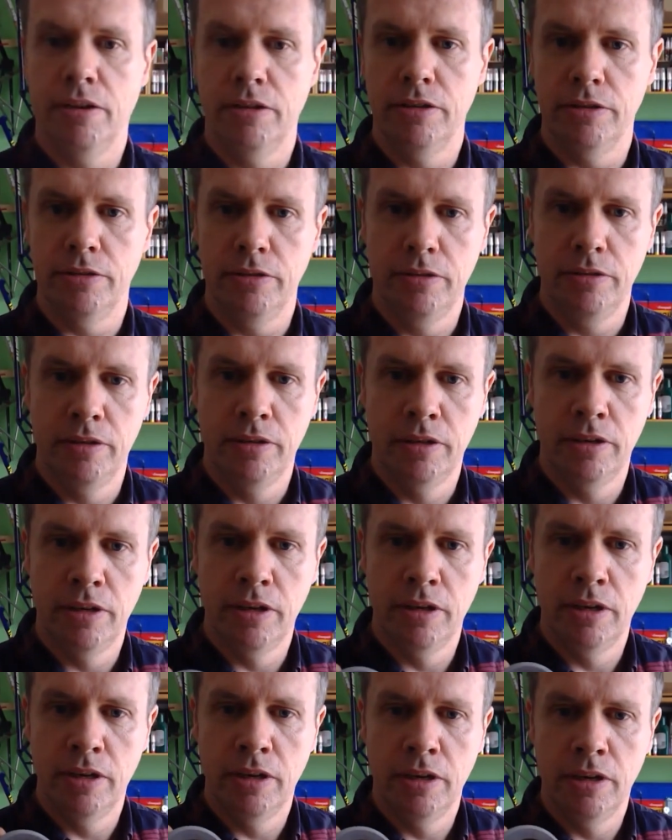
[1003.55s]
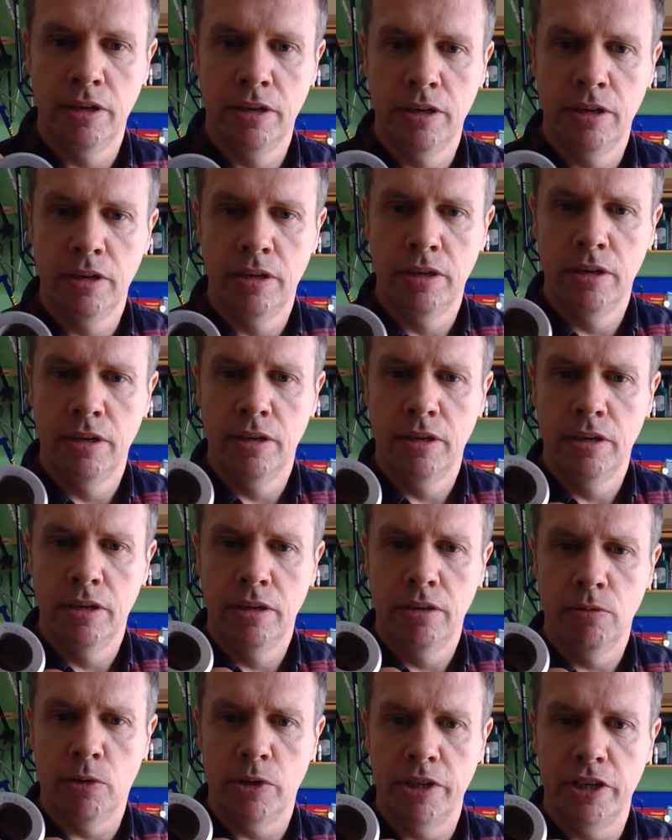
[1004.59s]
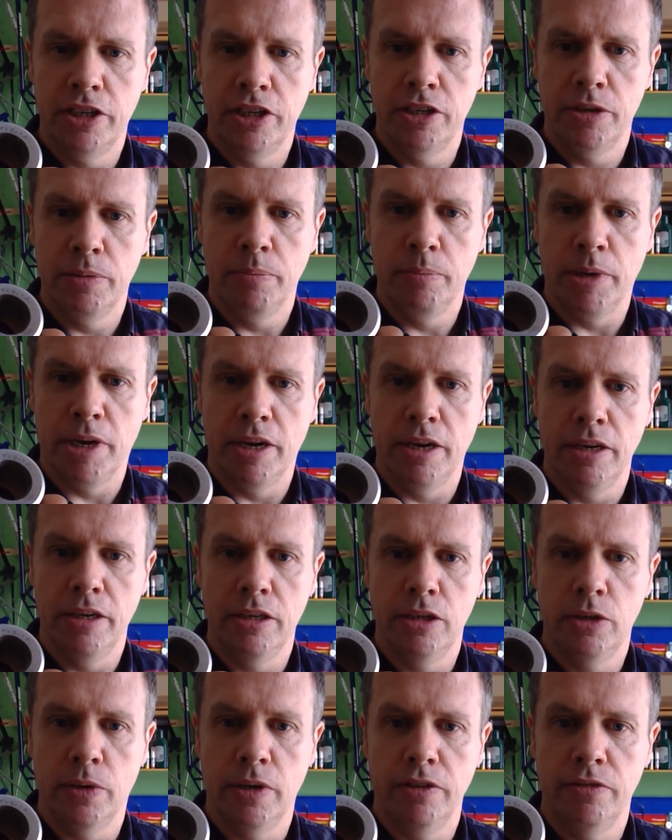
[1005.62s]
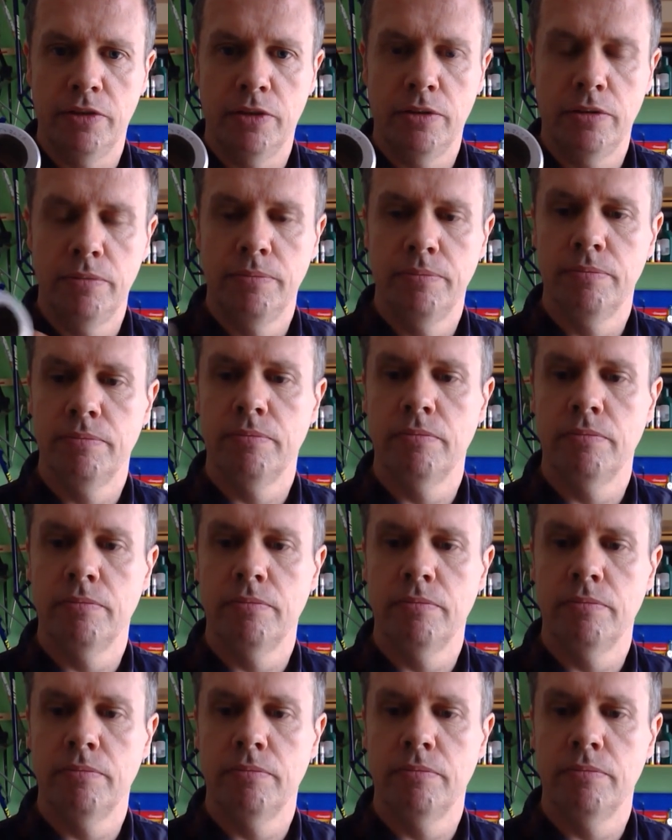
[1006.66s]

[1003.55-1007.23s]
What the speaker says: tool, 1 inch by 24